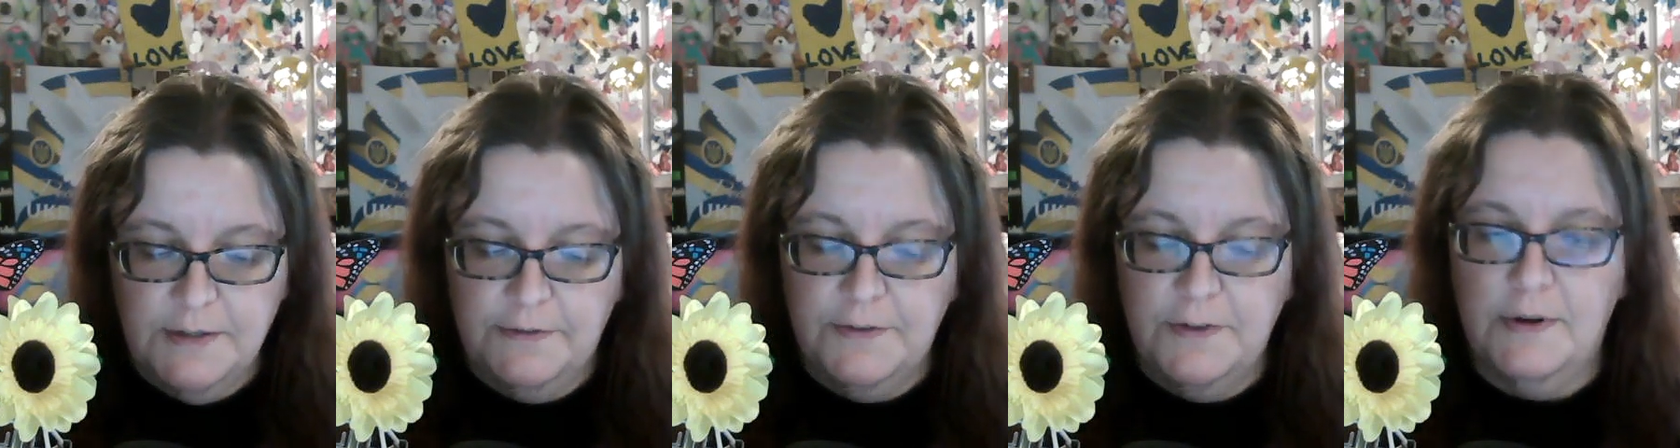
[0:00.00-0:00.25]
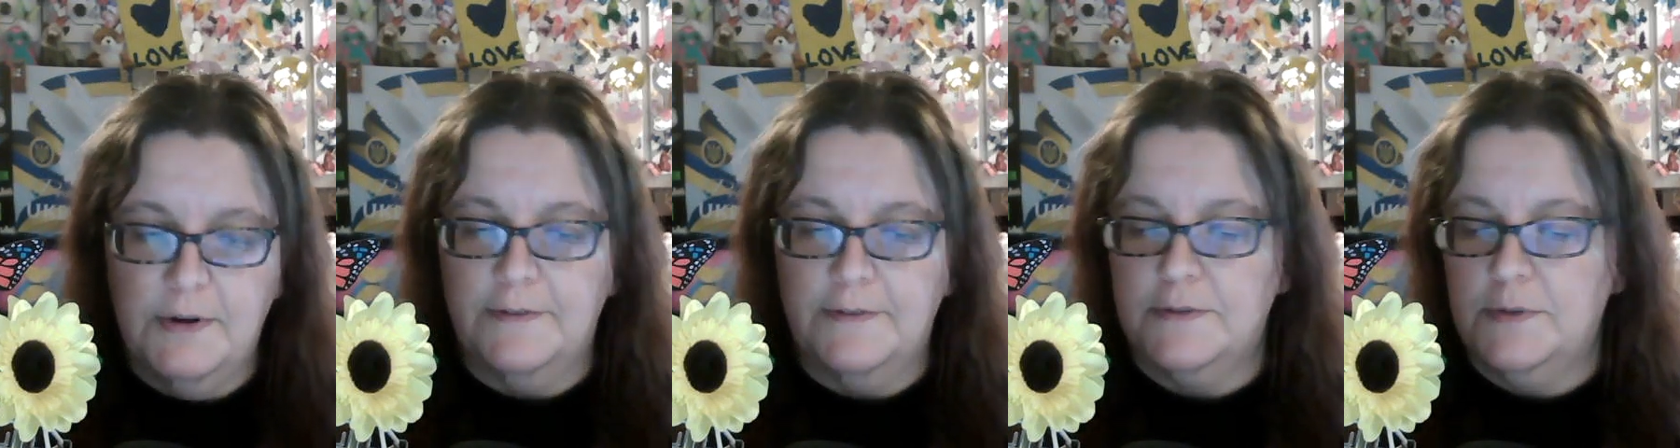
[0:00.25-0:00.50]
If
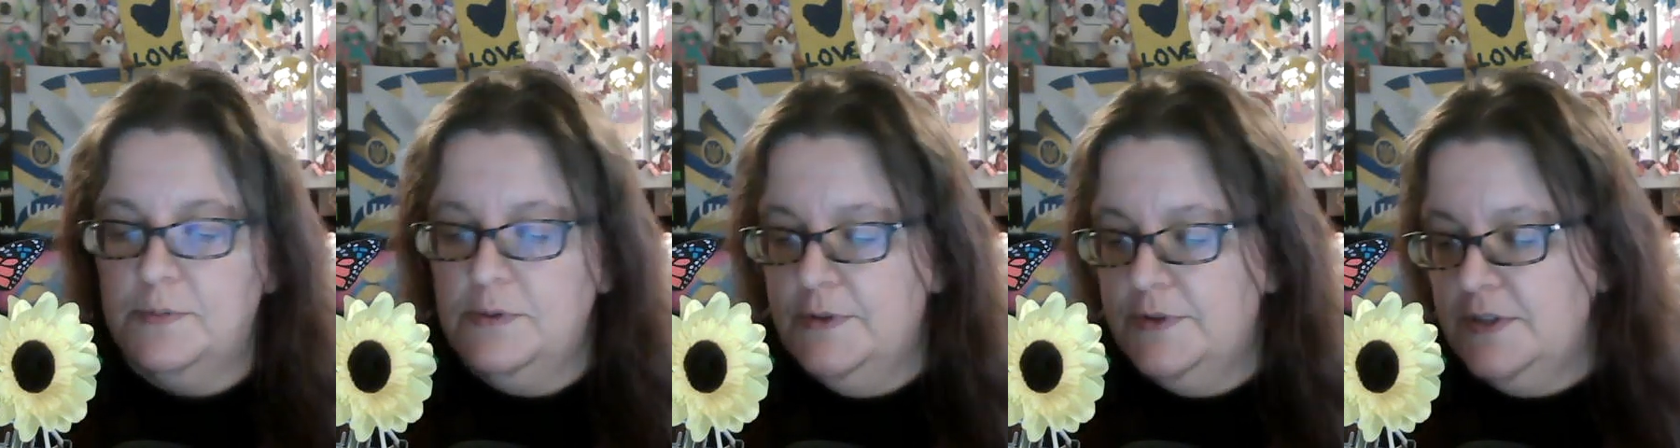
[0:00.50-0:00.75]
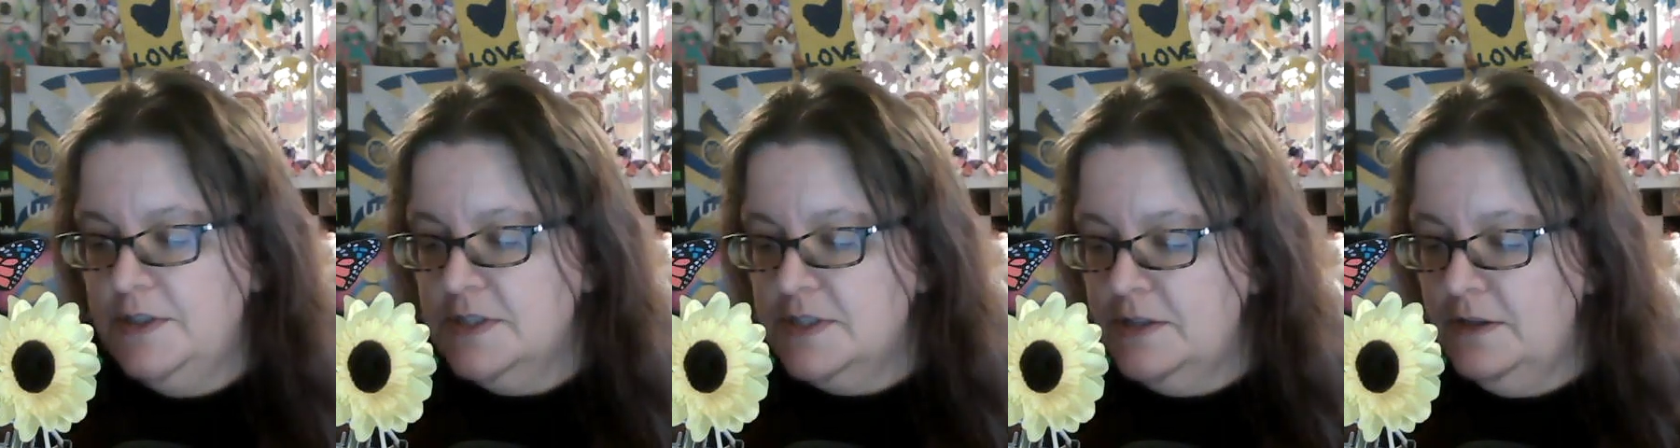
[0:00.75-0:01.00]
you have to
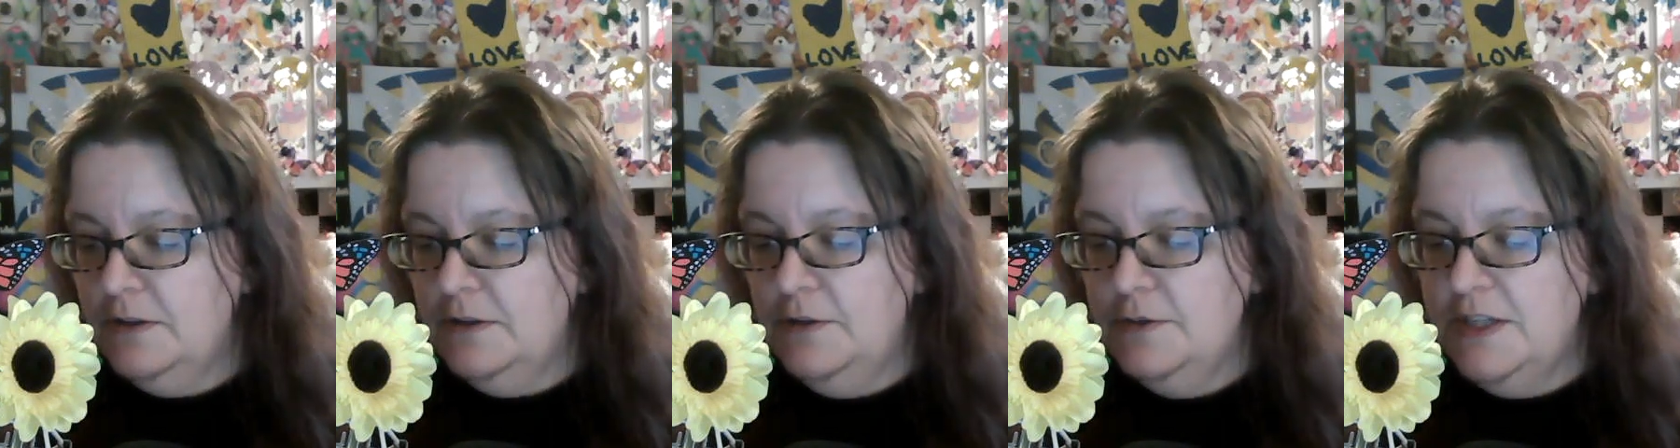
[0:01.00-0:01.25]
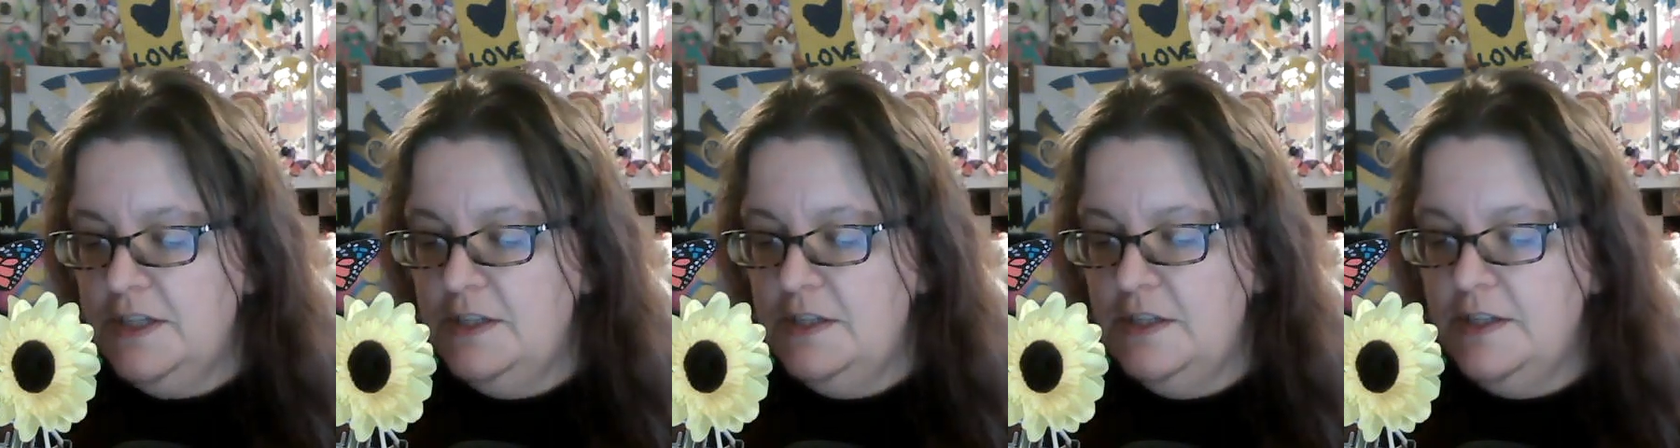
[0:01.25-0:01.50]
put this in
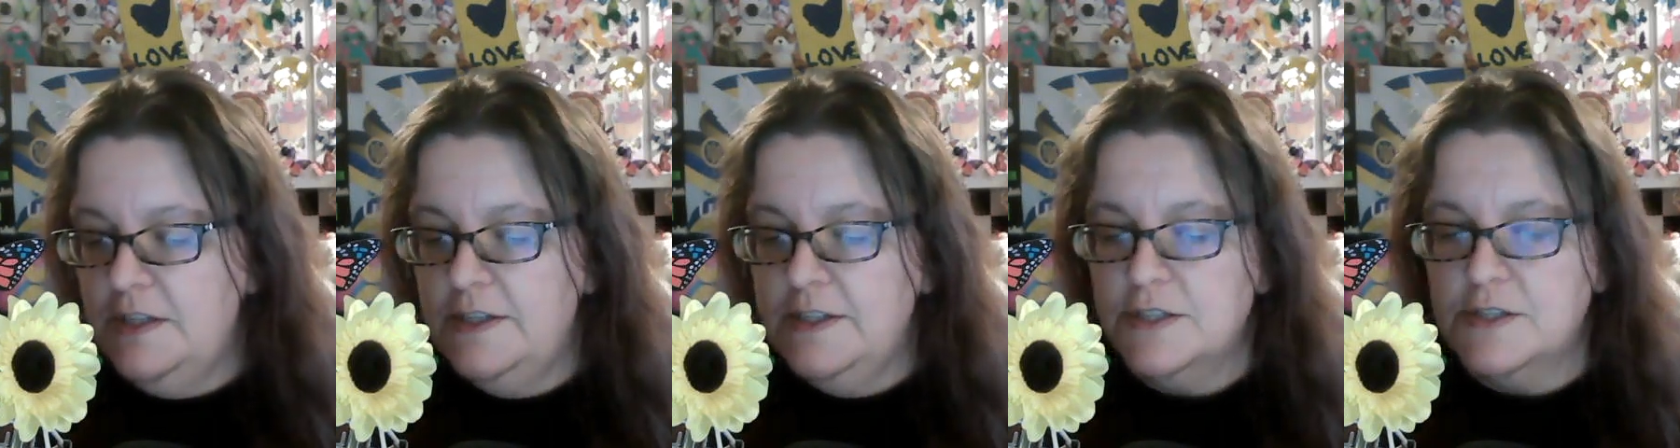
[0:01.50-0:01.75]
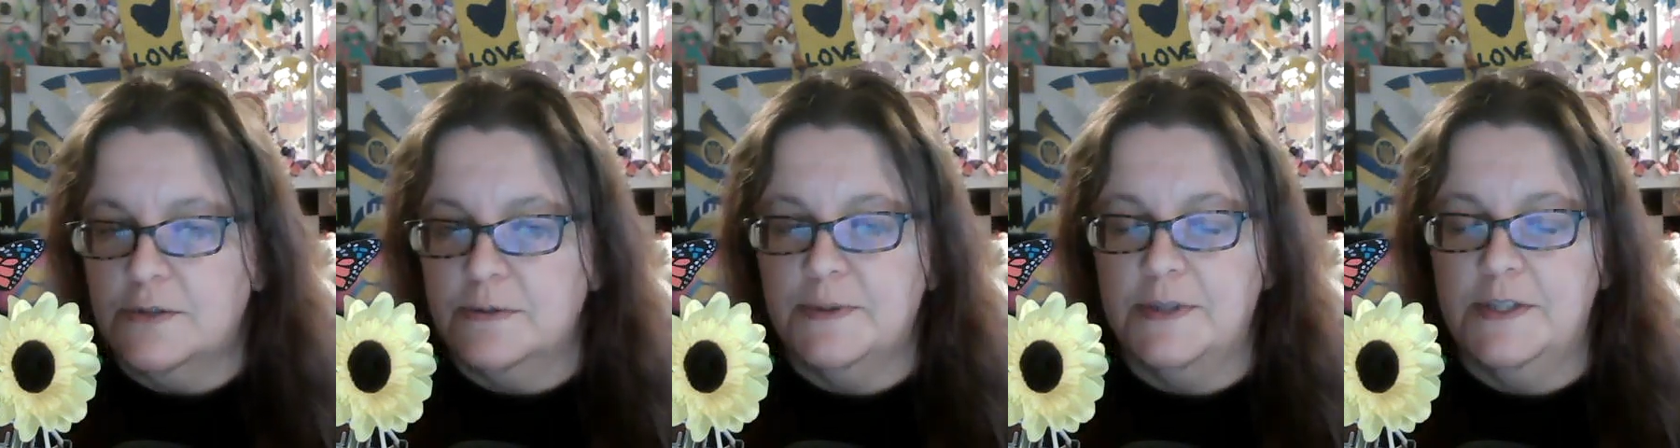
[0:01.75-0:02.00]

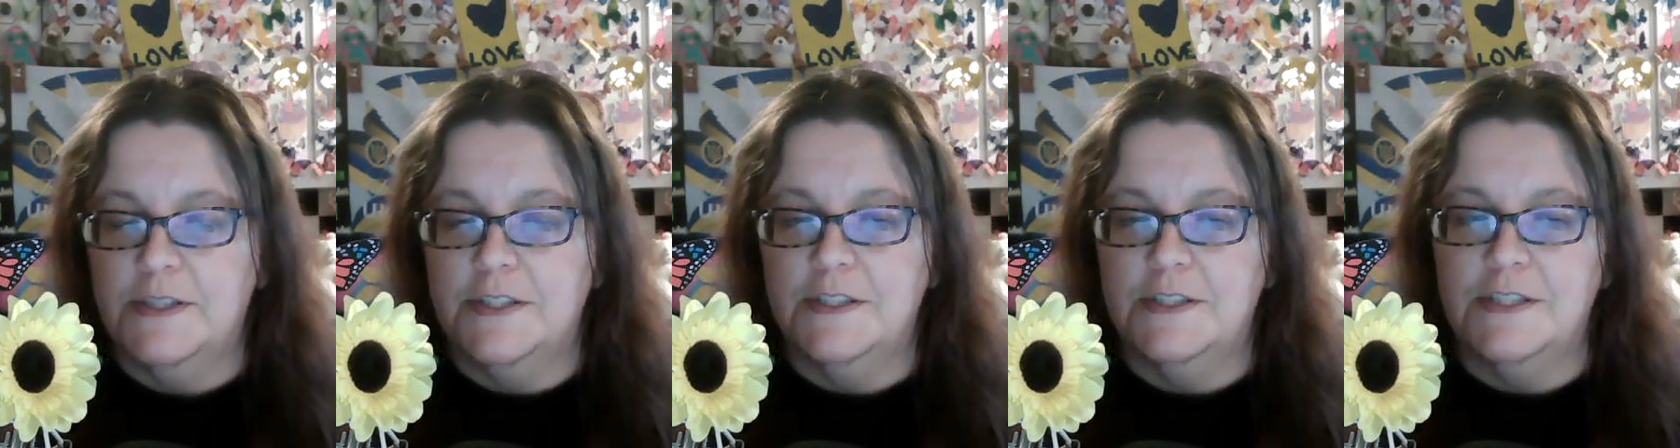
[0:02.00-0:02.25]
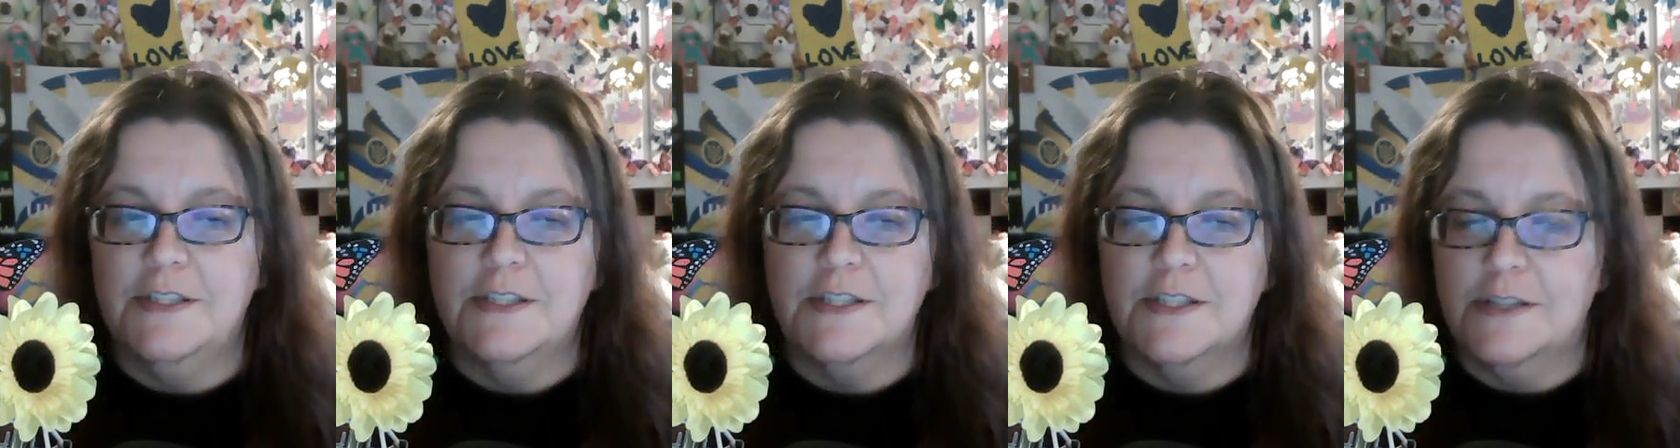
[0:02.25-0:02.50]
Lokiese or
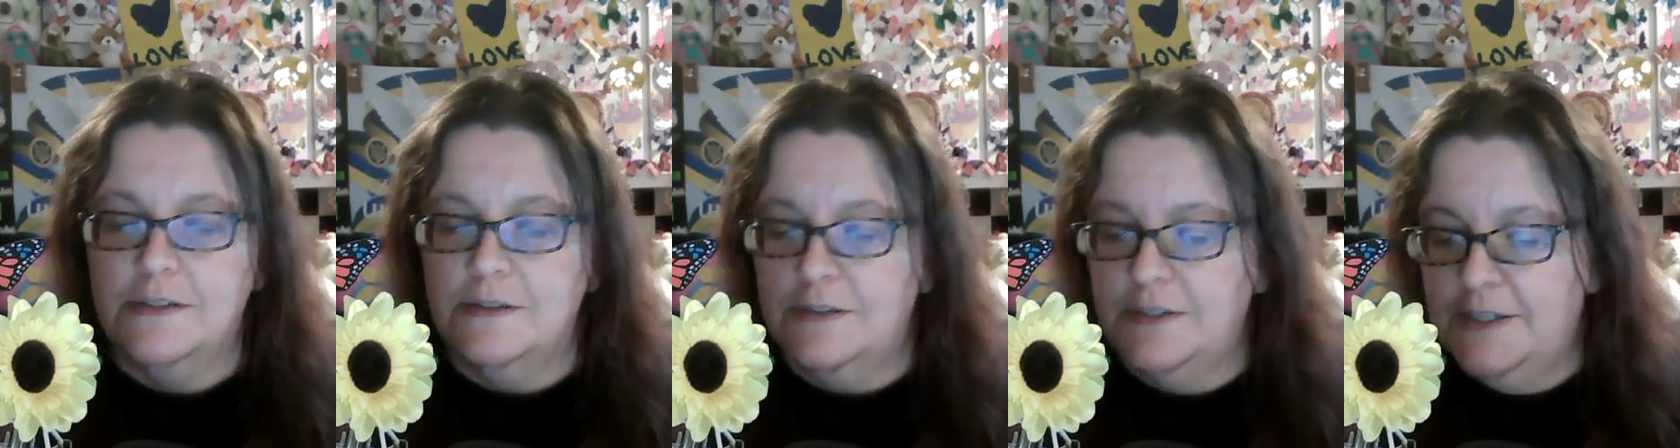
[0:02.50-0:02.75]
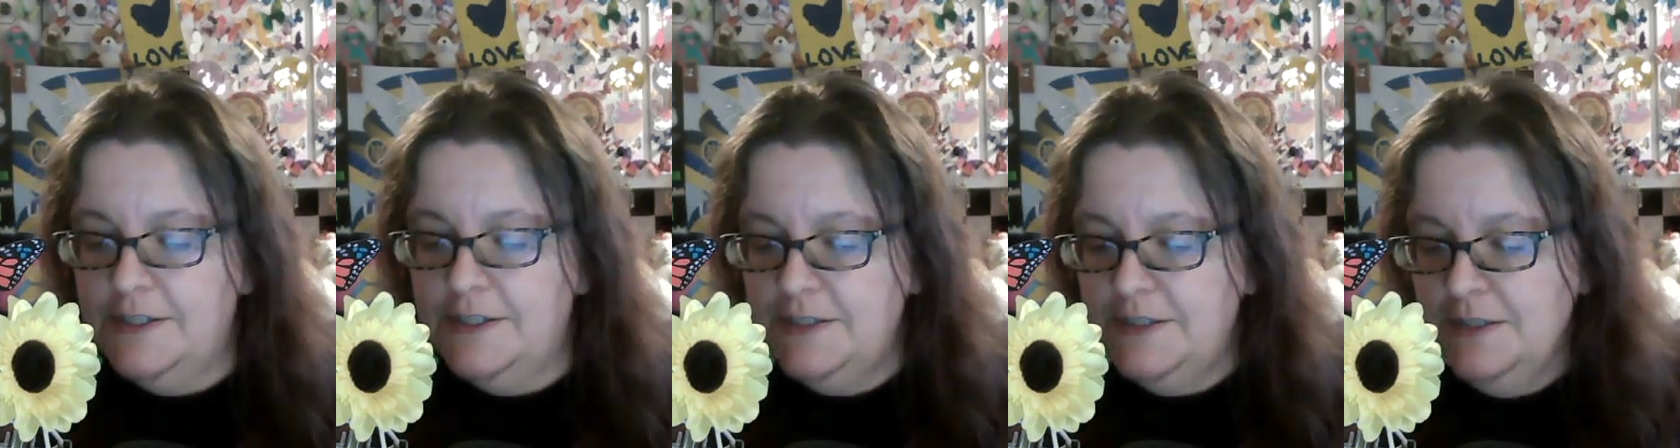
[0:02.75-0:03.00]
Paganese,
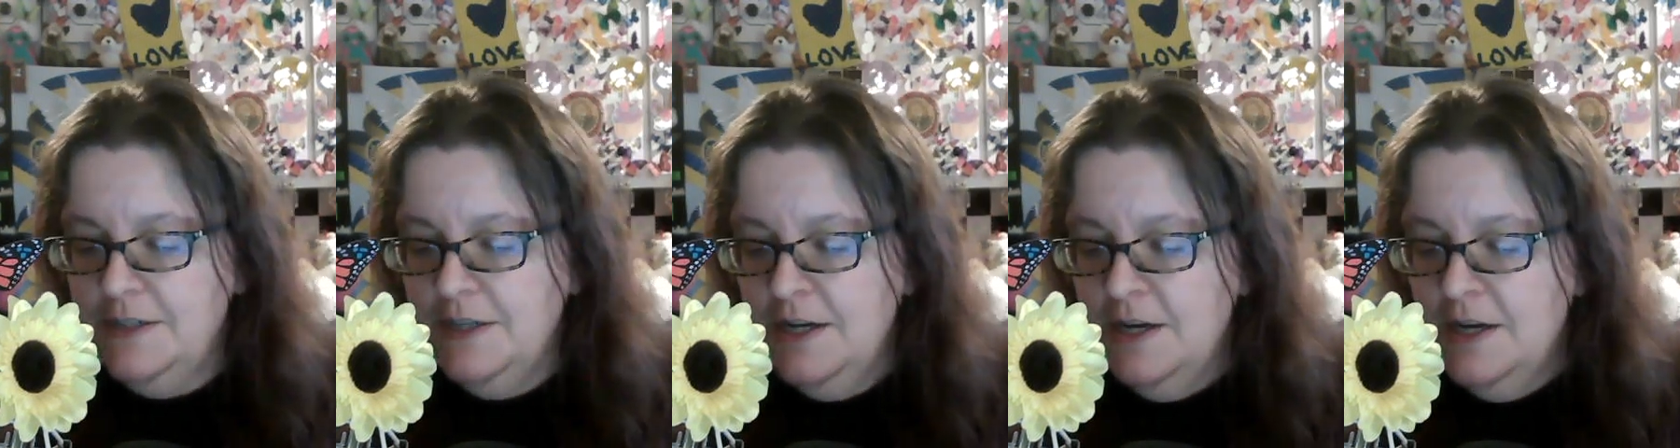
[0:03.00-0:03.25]
go ahead.